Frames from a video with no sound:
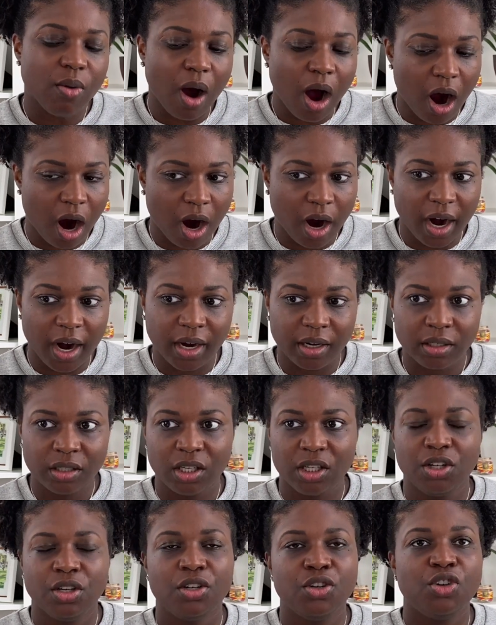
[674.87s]
are,
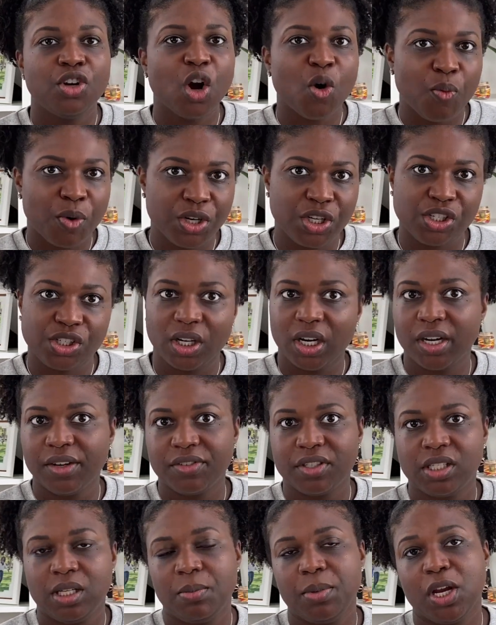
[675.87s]
no one deserves
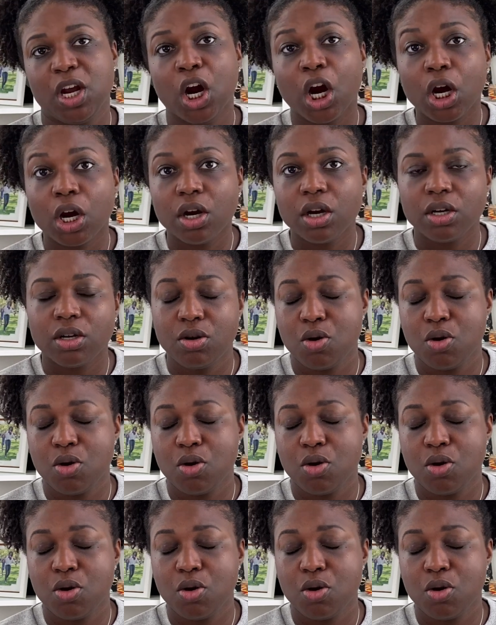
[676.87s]
to be hurt.